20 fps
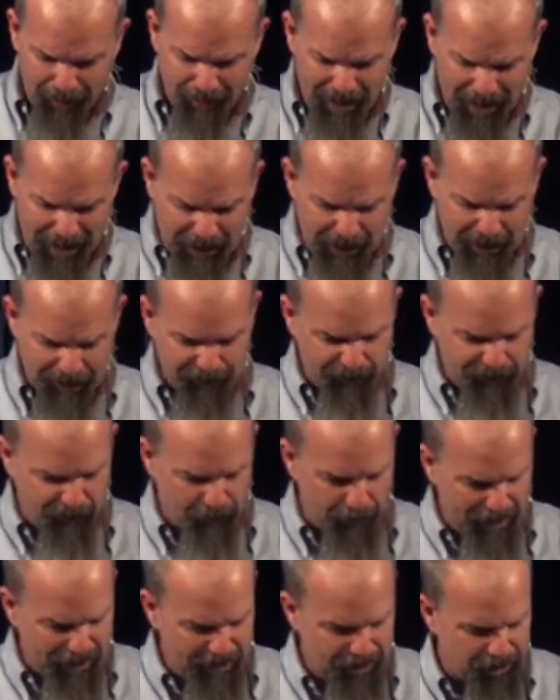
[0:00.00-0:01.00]
or negative
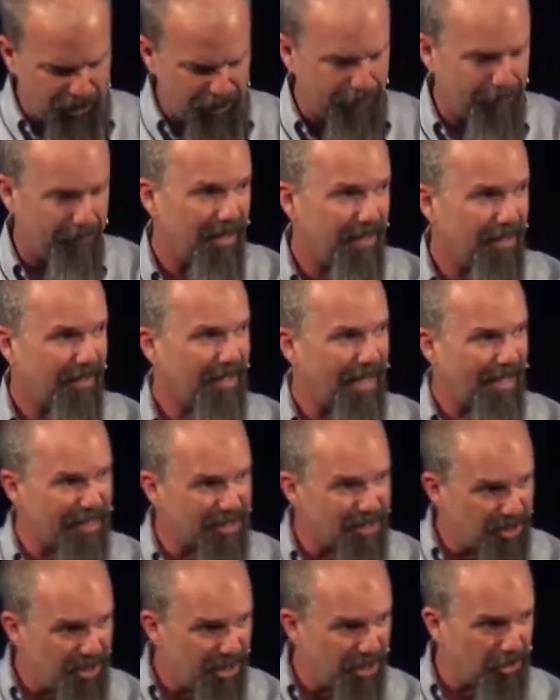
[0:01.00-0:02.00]
information that I
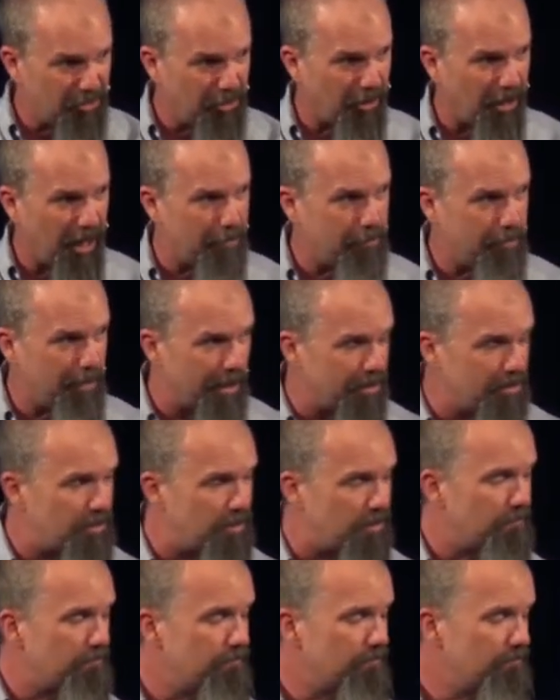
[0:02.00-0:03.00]
can steal your
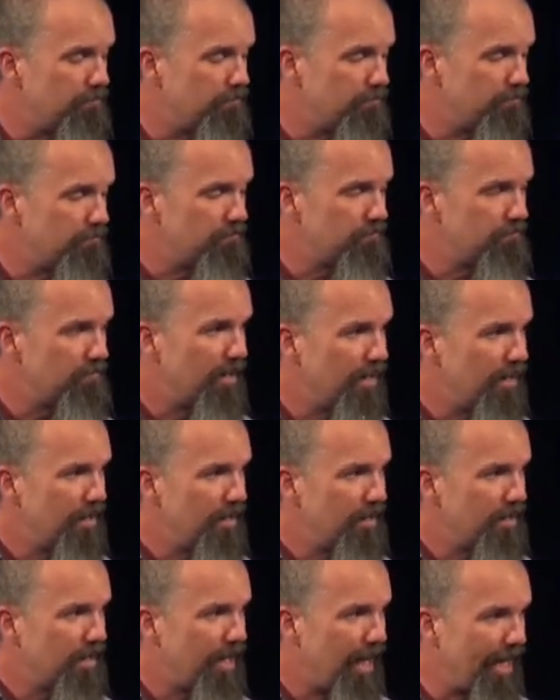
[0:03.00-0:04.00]
happiness.
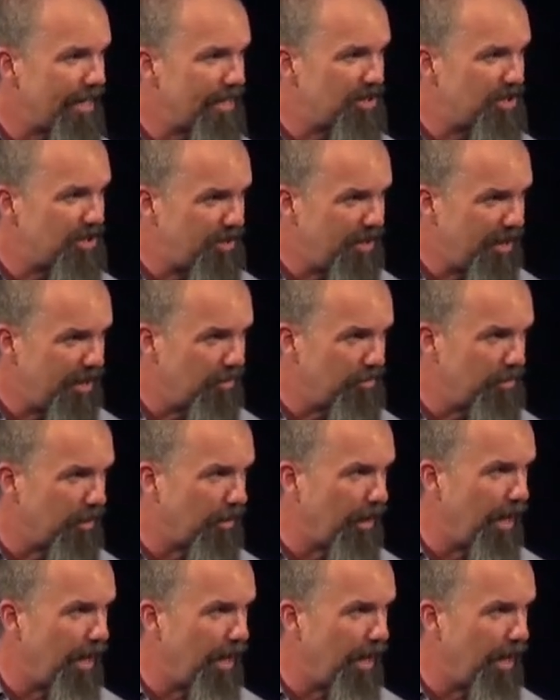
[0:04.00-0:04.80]
That I can steal your